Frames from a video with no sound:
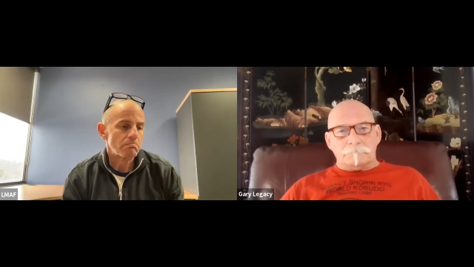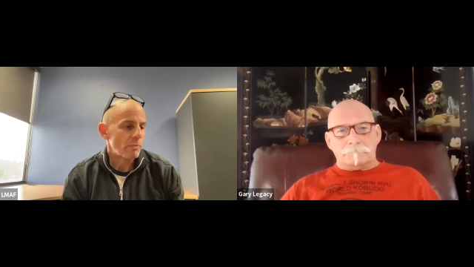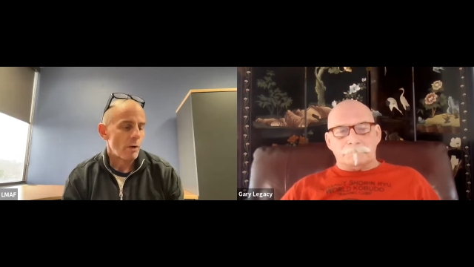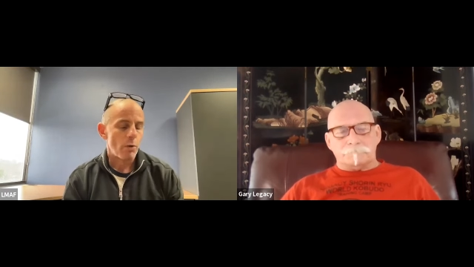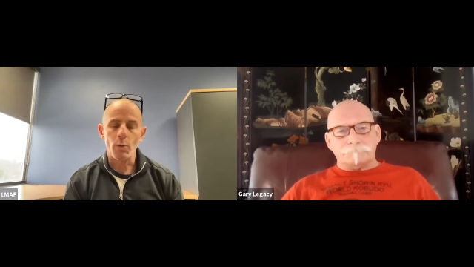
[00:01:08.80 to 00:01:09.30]

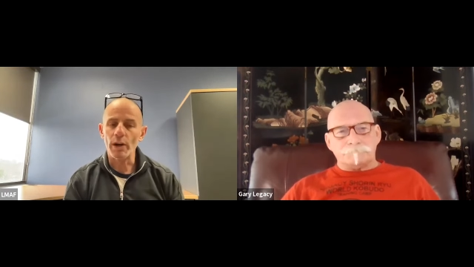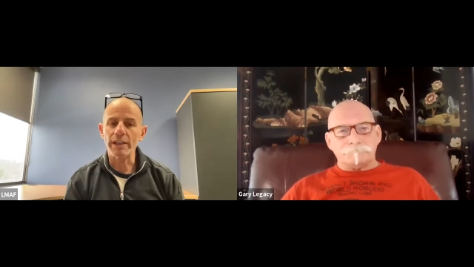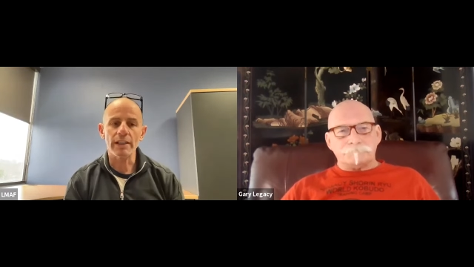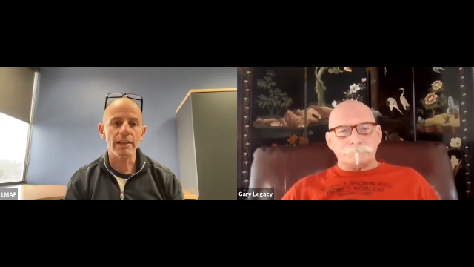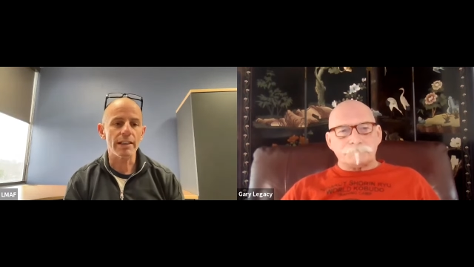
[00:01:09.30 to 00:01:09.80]

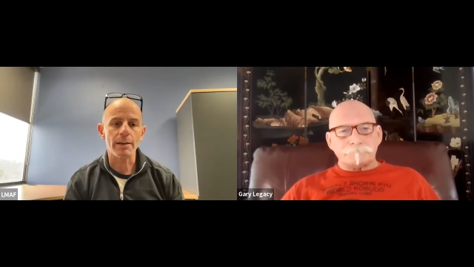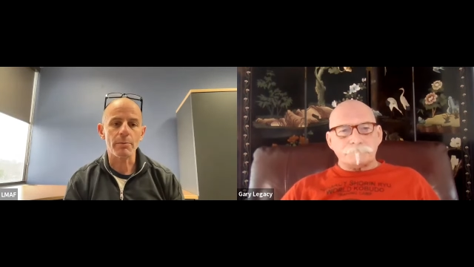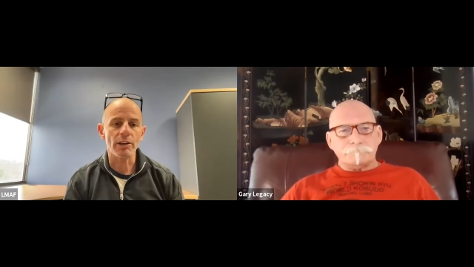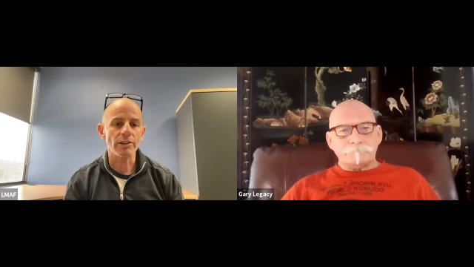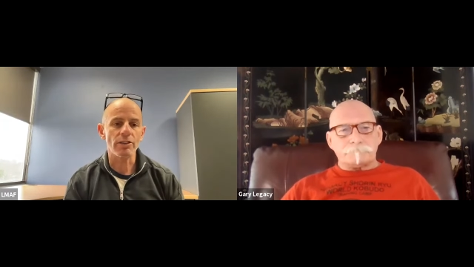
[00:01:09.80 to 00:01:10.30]
Speaker 1: when did he
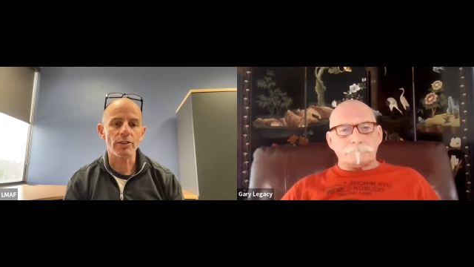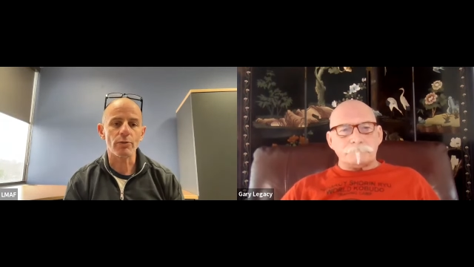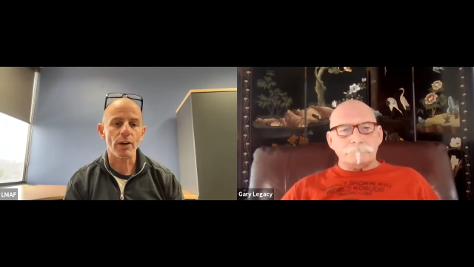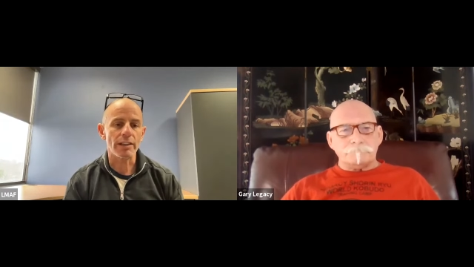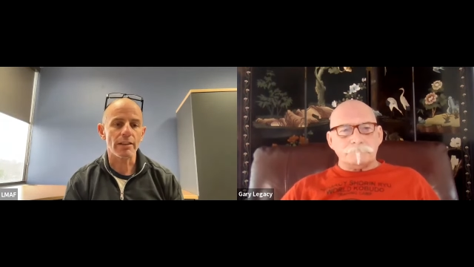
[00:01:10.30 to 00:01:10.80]
come onto
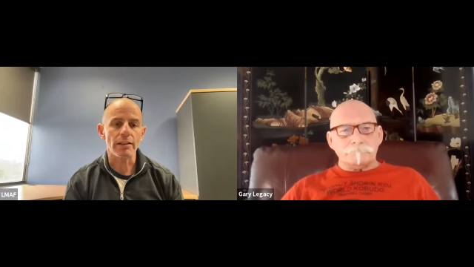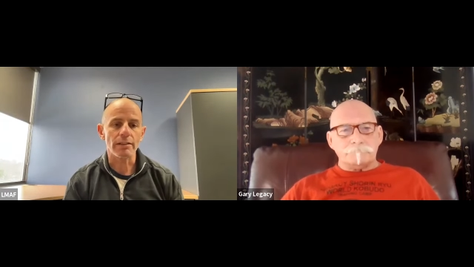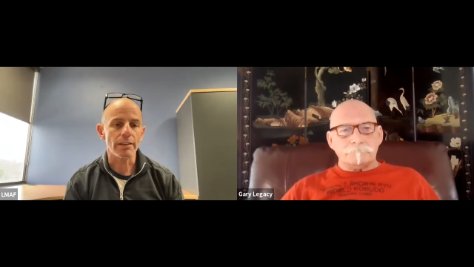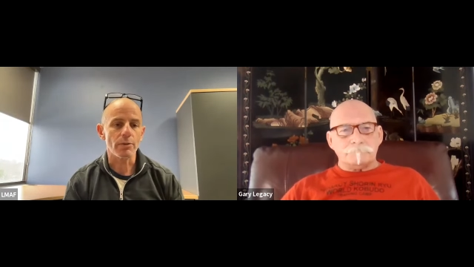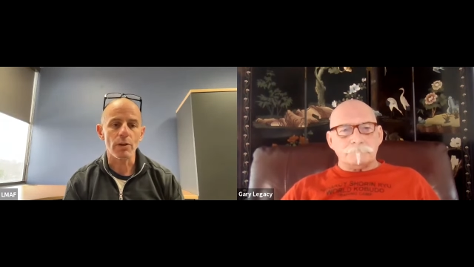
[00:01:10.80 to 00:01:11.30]
your radar?
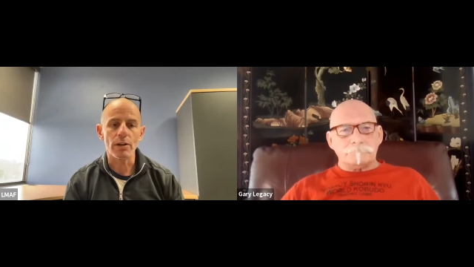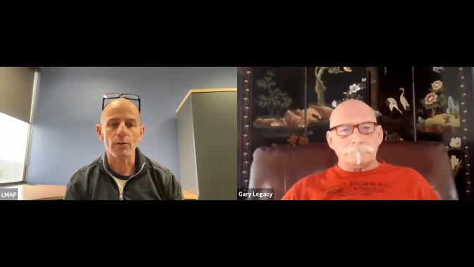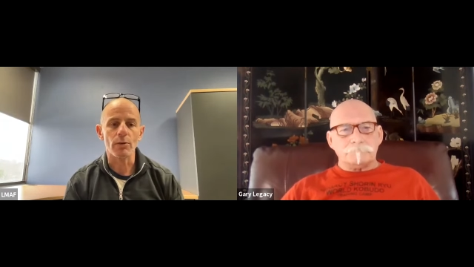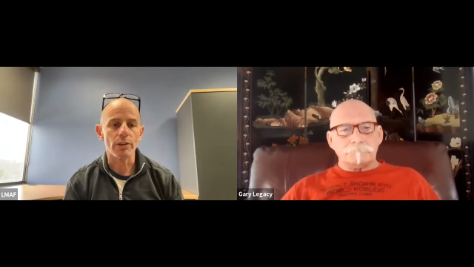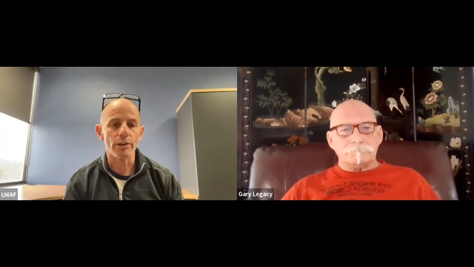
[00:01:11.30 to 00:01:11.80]
Like, where
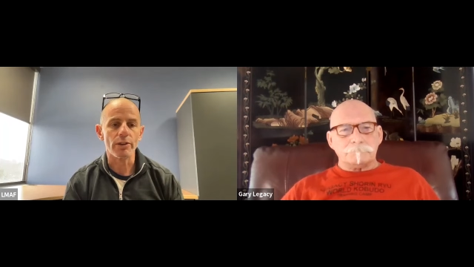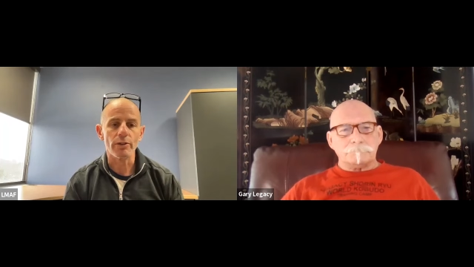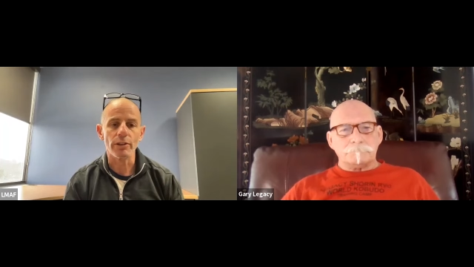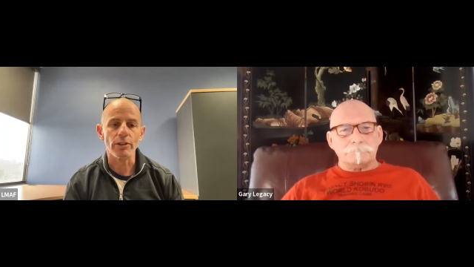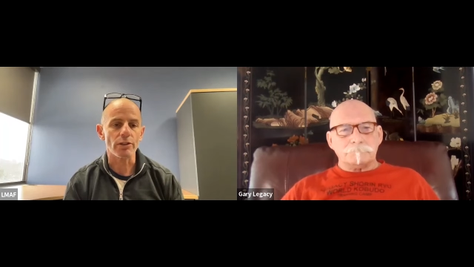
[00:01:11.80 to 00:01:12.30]
were
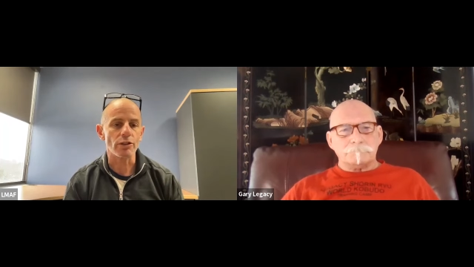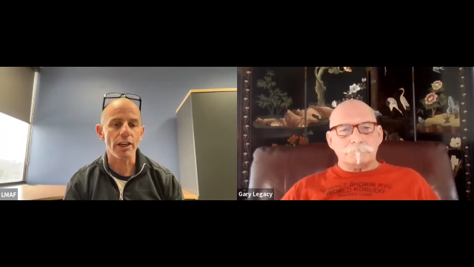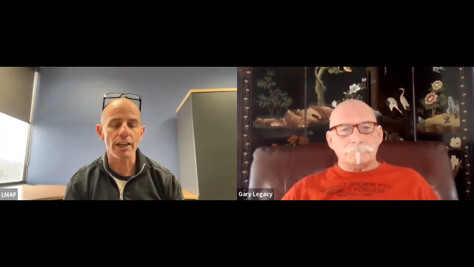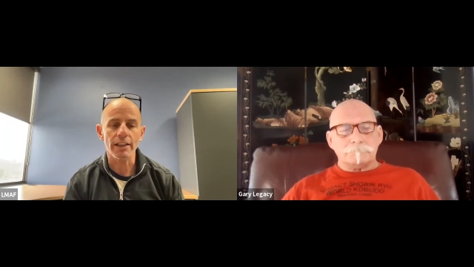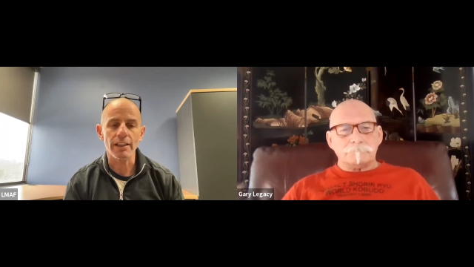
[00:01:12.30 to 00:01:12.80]
you in your
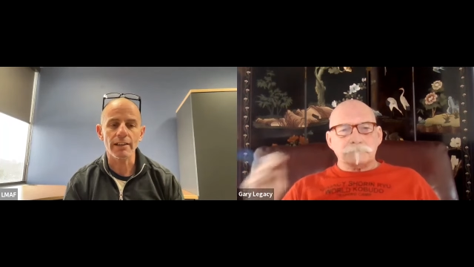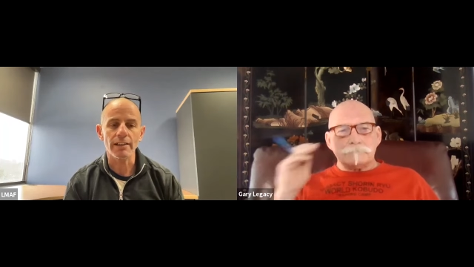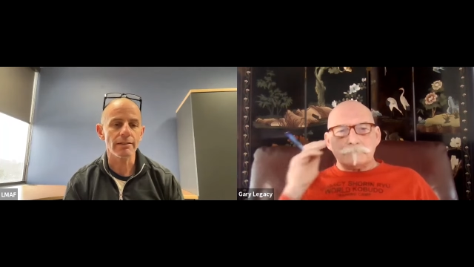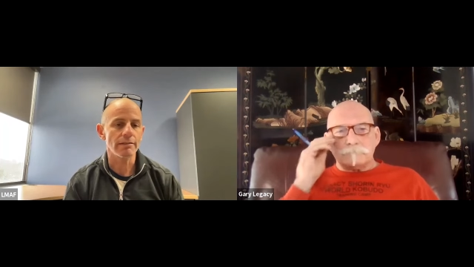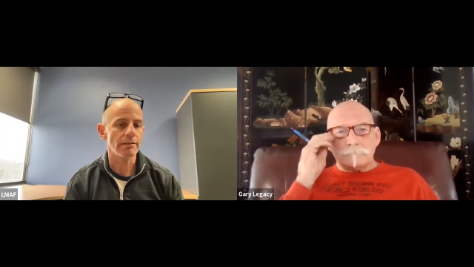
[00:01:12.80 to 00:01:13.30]

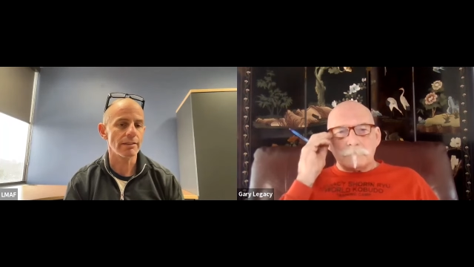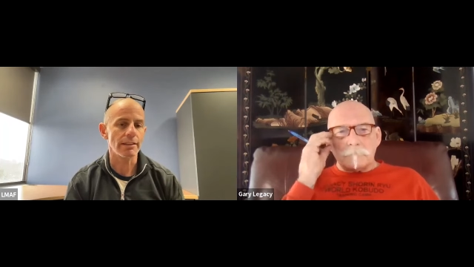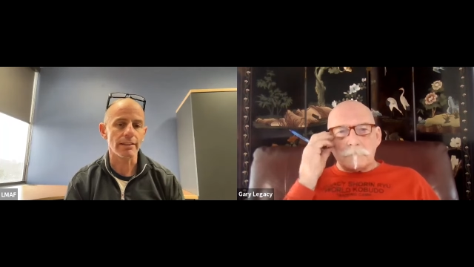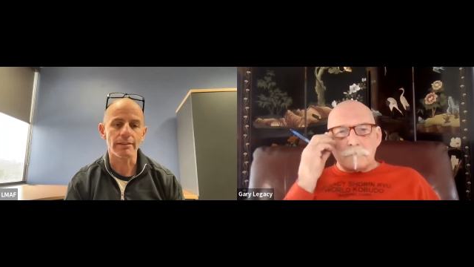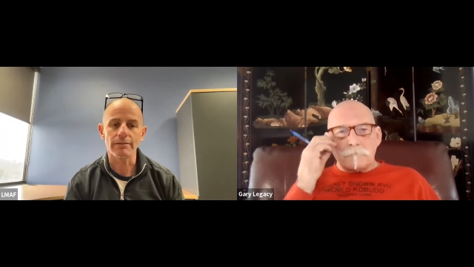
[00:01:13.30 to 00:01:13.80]
training?
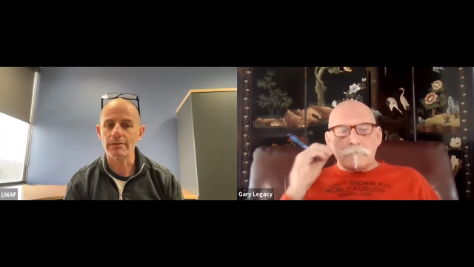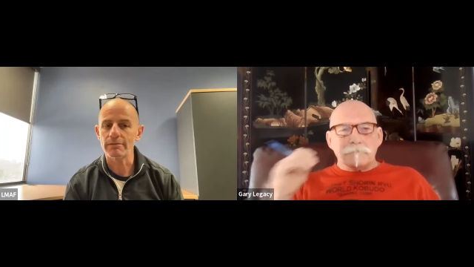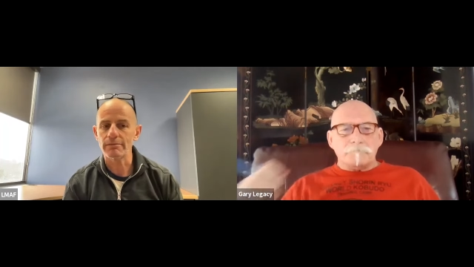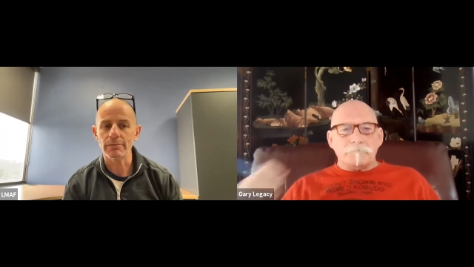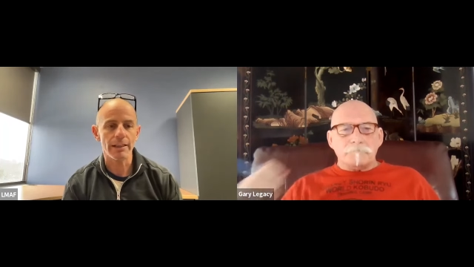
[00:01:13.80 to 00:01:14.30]
Like,
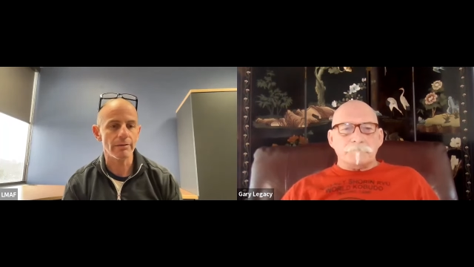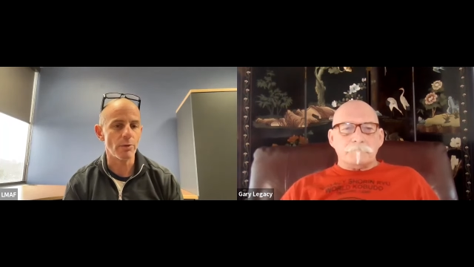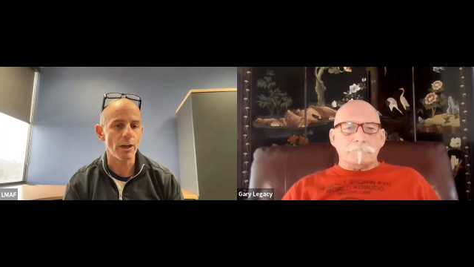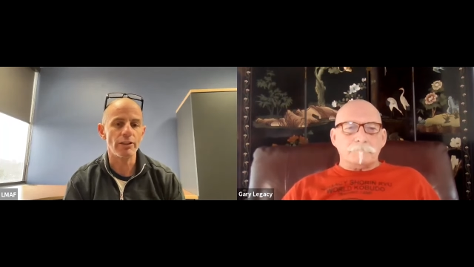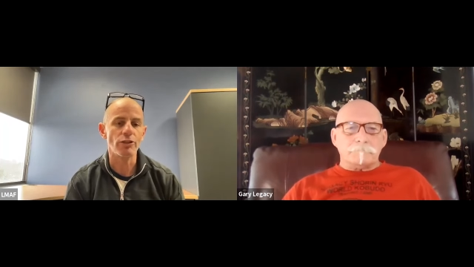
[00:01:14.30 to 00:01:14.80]
and
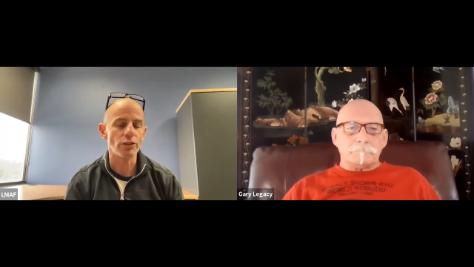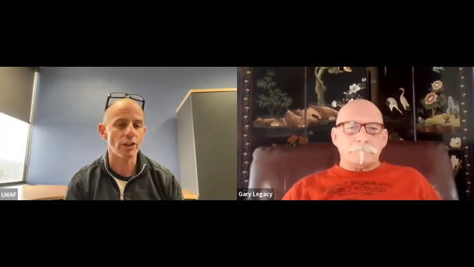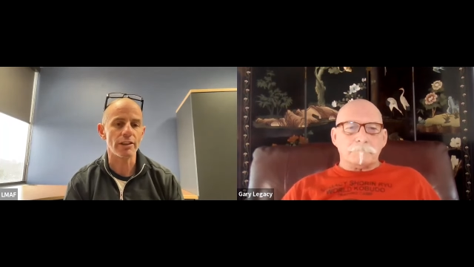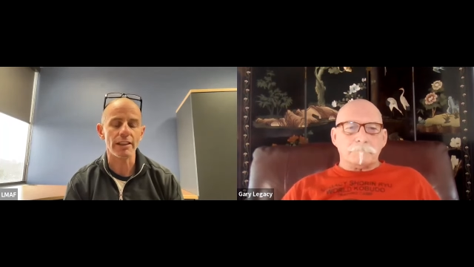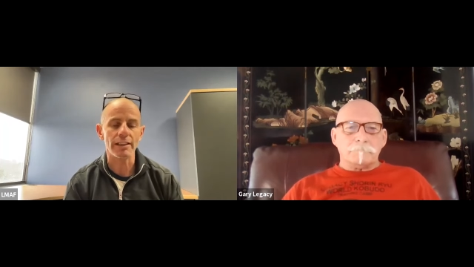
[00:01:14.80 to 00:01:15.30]
when did you
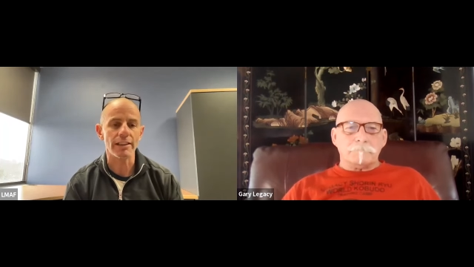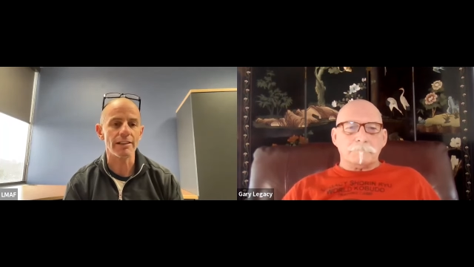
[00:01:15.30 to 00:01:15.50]
start getting